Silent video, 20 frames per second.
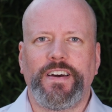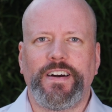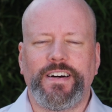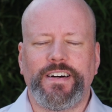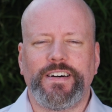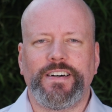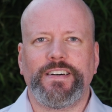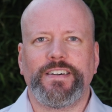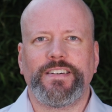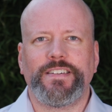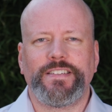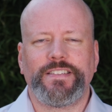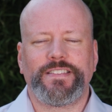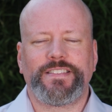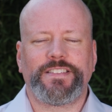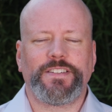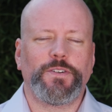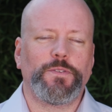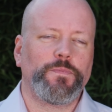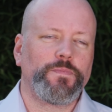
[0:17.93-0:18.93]
Uh,
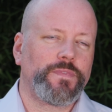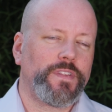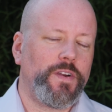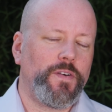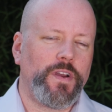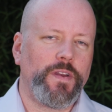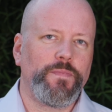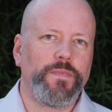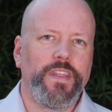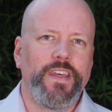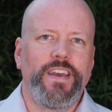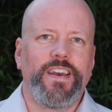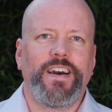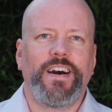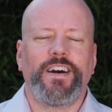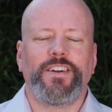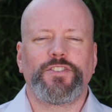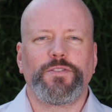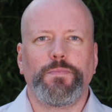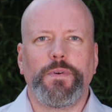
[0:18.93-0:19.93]
so anyway,
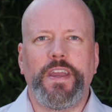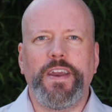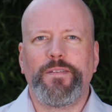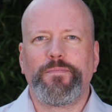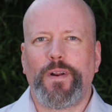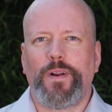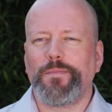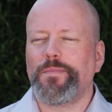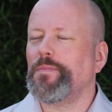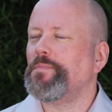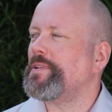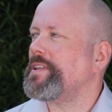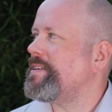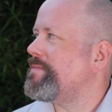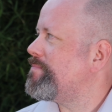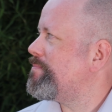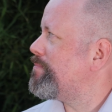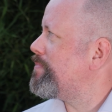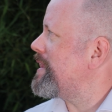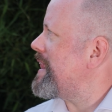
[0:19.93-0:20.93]
uh, it should be probably
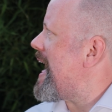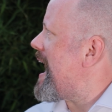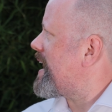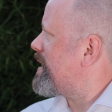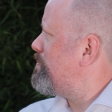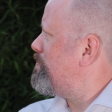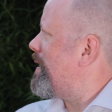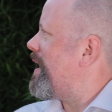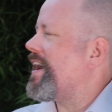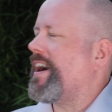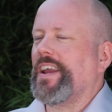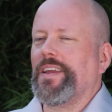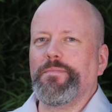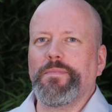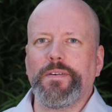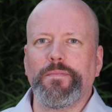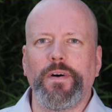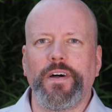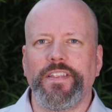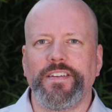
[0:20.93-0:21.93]
black behind
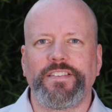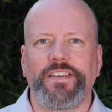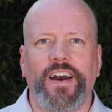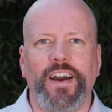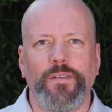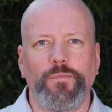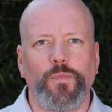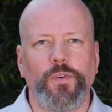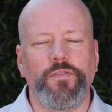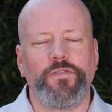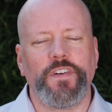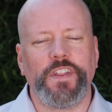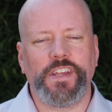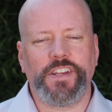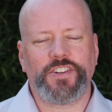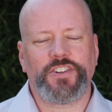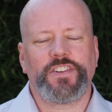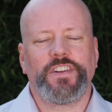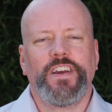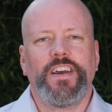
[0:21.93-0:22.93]
me by the time we
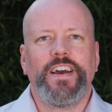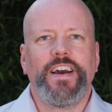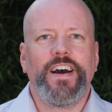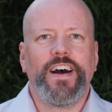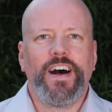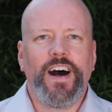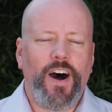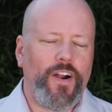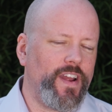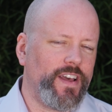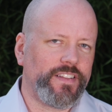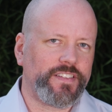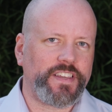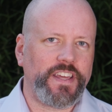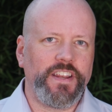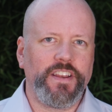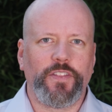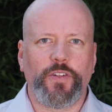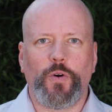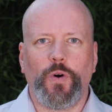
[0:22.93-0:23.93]
finish. All right, let's
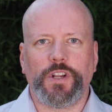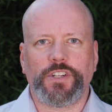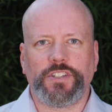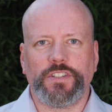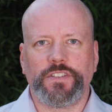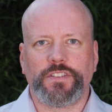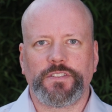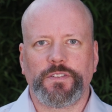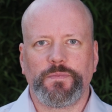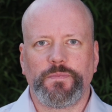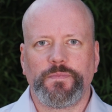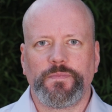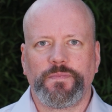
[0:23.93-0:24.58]
get into the questions.